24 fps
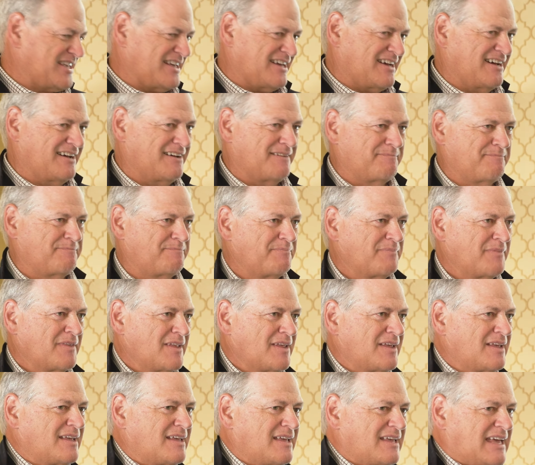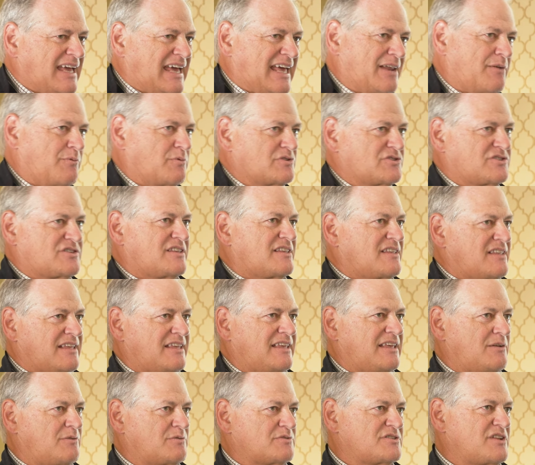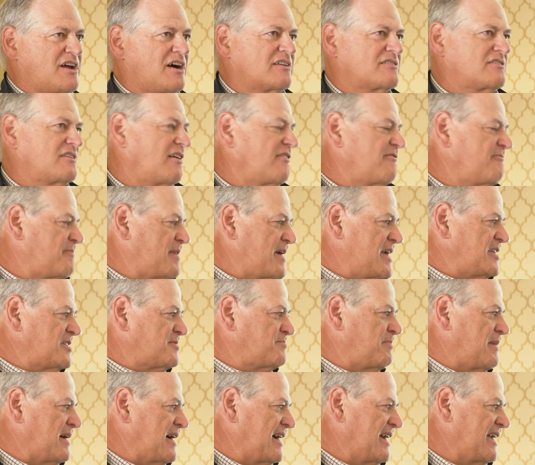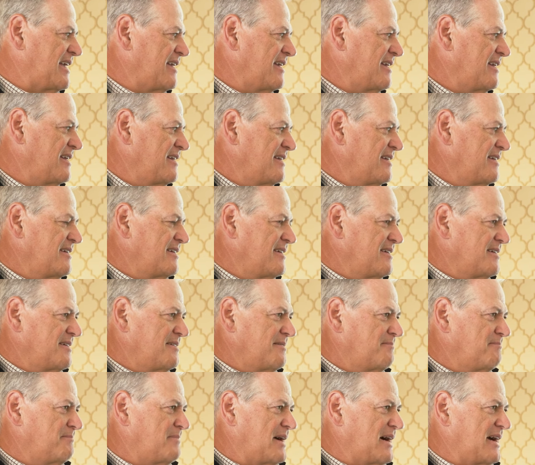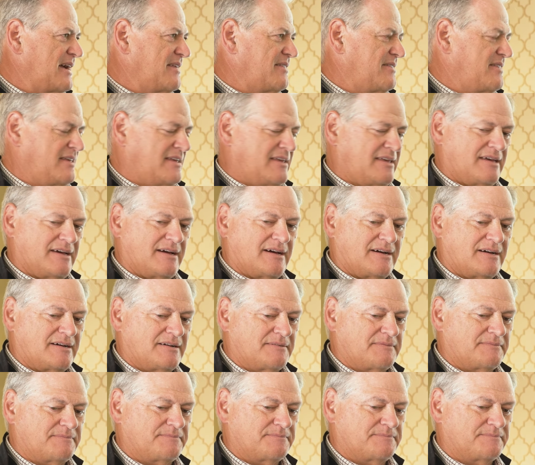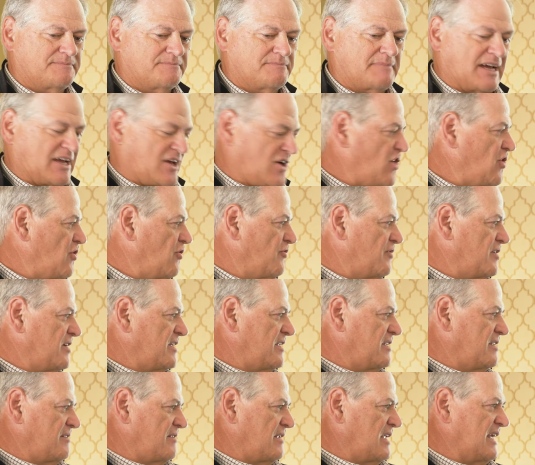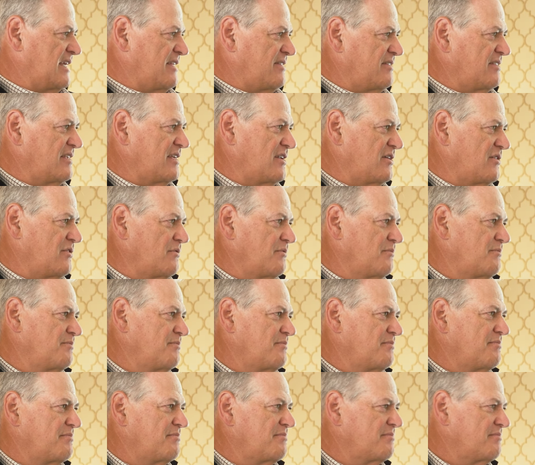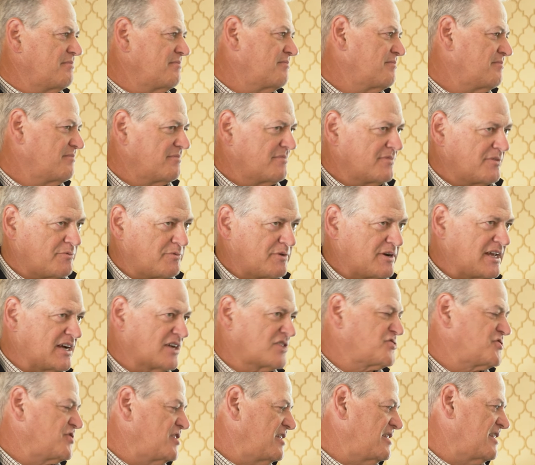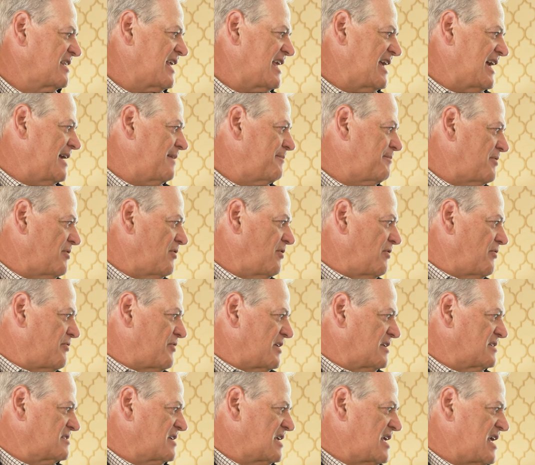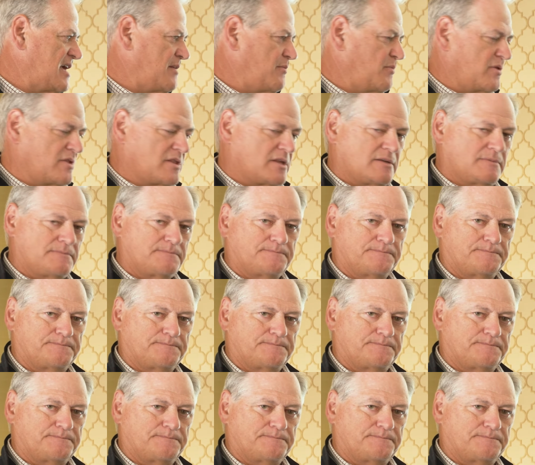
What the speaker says: And it was, it was knocked off pace by COVID and the reduction in the cap and all the things that came with it.